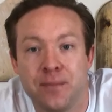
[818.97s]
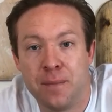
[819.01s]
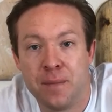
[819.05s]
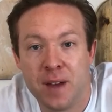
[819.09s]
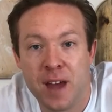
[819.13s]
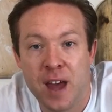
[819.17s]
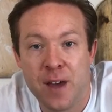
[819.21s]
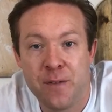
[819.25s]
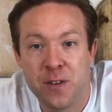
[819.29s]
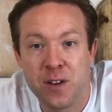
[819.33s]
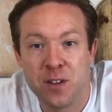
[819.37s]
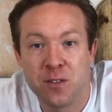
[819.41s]

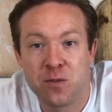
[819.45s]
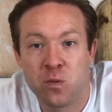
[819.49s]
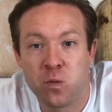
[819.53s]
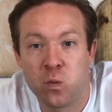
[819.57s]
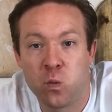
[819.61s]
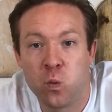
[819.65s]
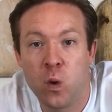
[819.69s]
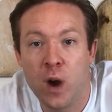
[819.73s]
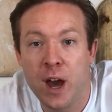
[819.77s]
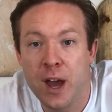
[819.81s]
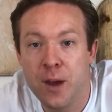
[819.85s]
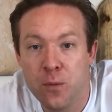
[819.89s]
If it's
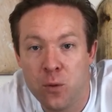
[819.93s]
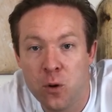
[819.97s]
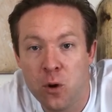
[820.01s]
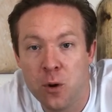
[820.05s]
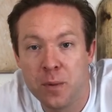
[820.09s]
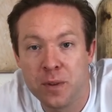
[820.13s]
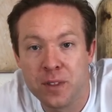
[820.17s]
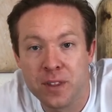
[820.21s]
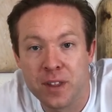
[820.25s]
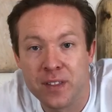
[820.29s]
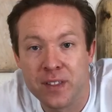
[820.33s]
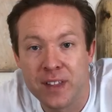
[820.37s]
way
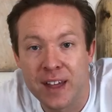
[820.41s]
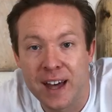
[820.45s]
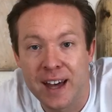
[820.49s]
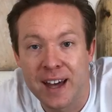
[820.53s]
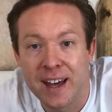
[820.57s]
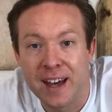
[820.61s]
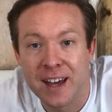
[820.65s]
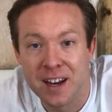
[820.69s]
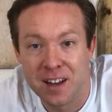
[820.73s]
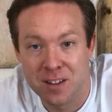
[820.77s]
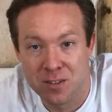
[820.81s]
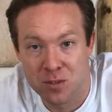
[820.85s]
warmer than that
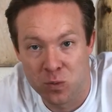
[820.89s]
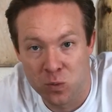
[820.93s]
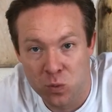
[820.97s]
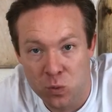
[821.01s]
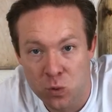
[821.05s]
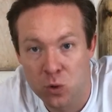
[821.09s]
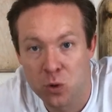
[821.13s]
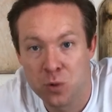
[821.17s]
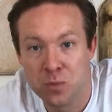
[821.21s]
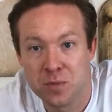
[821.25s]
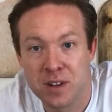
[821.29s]
and it's a warm